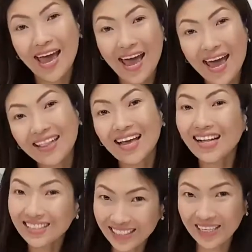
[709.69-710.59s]
And
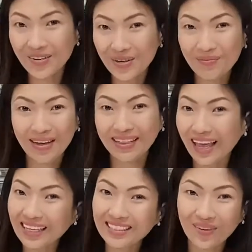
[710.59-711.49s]
I'll see you in my
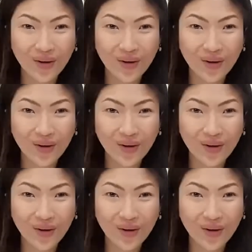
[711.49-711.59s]
next